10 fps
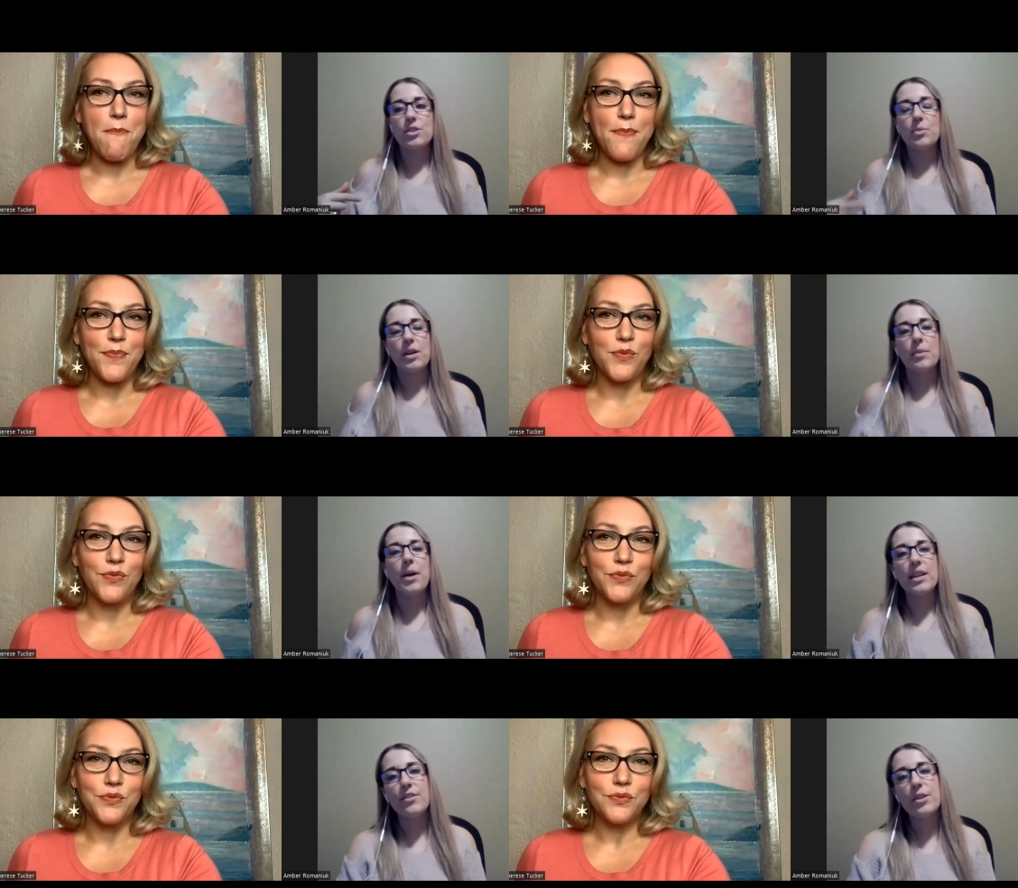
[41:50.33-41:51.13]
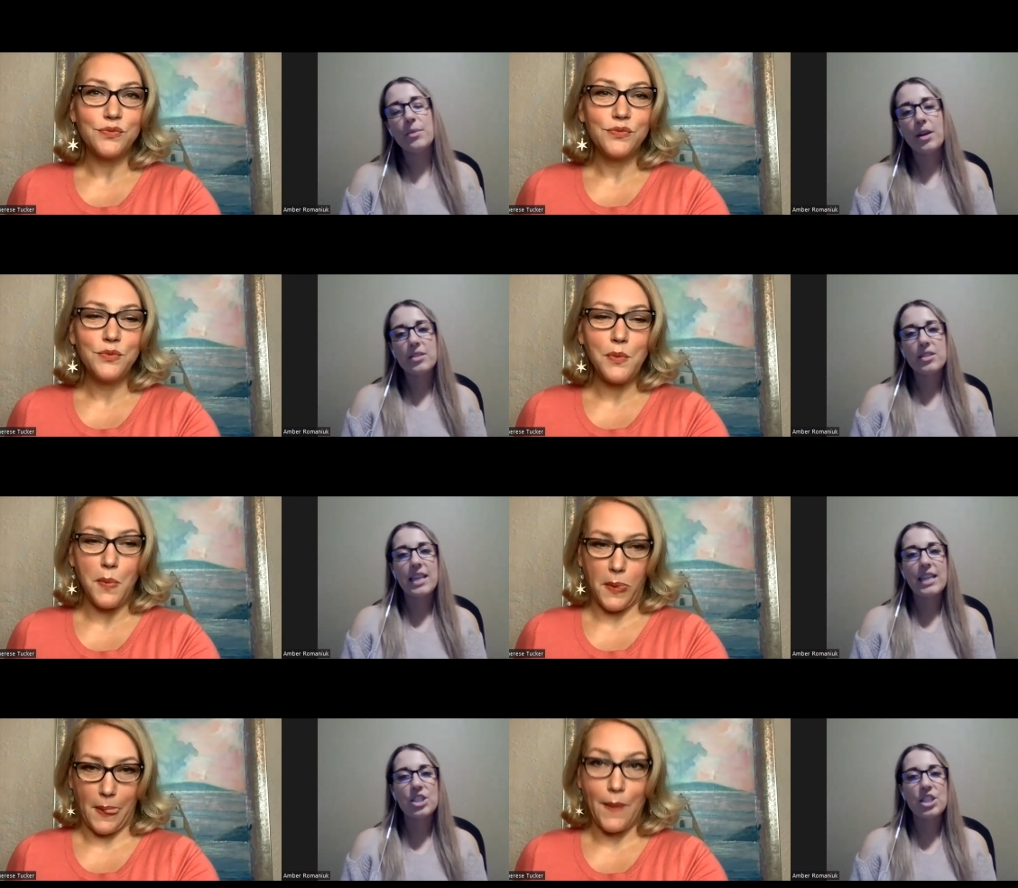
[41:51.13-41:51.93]
Speaker 1: to book a body freedom
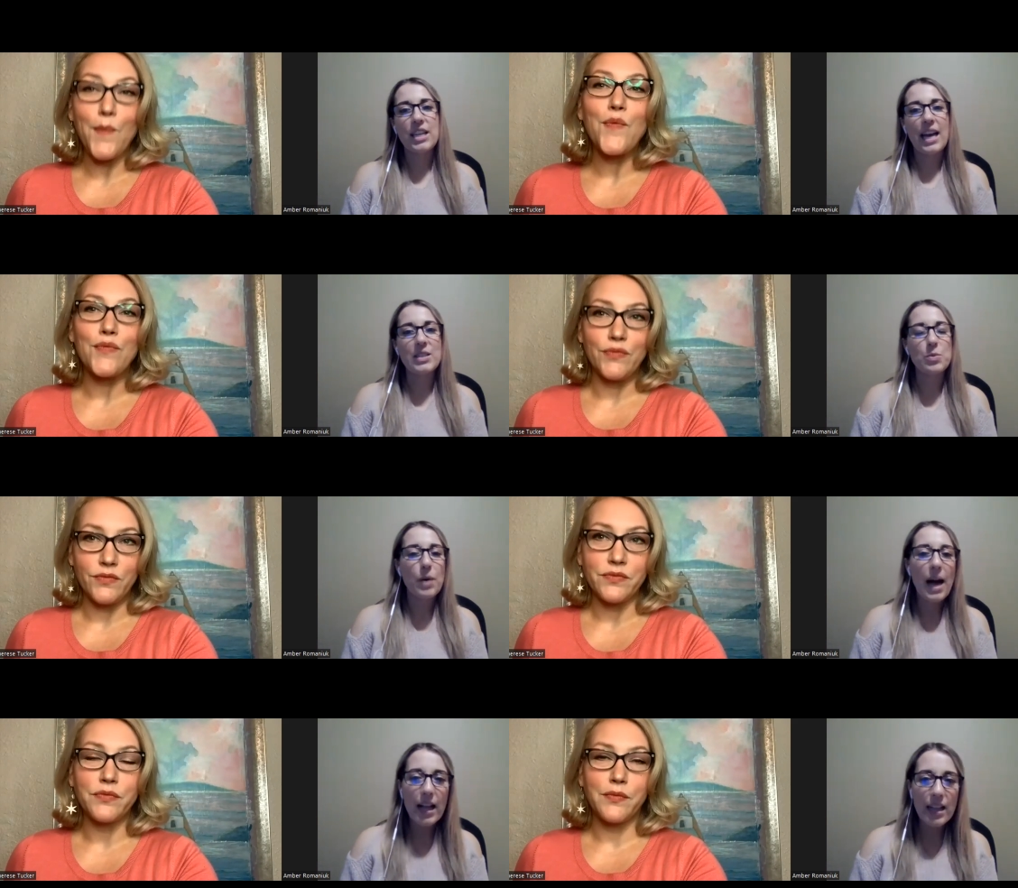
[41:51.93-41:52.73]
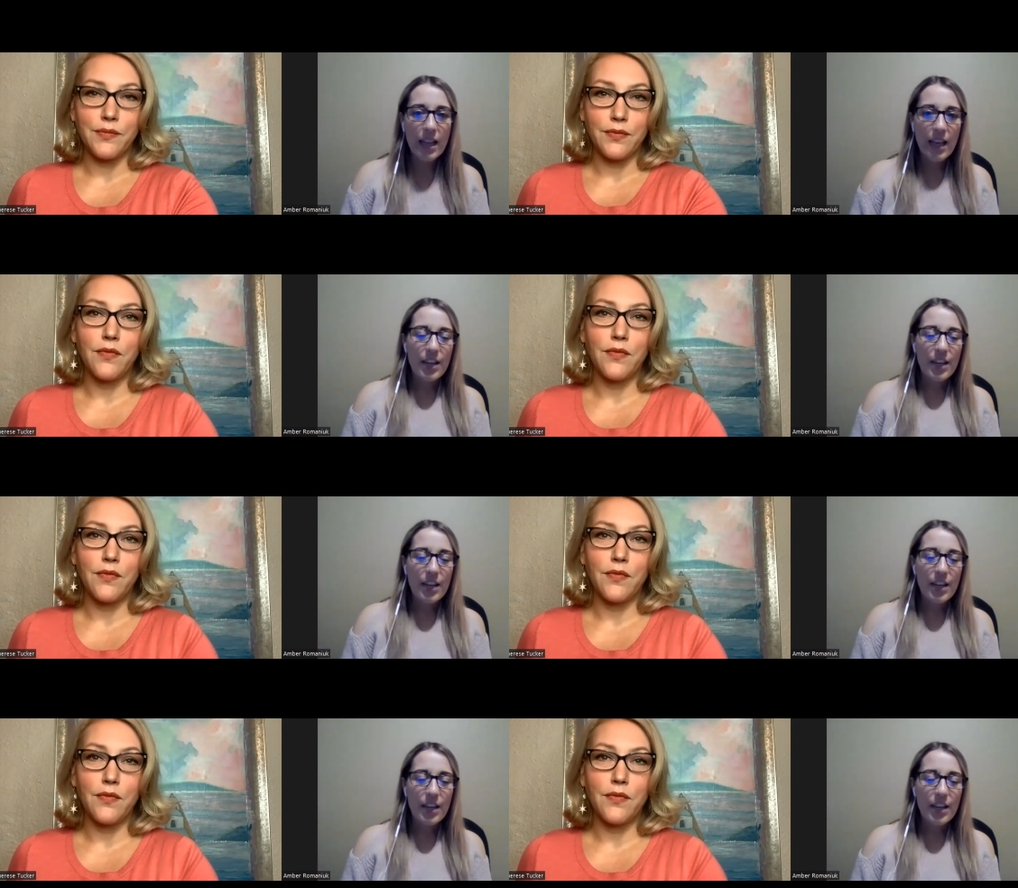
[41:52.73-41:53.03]
consultation as well.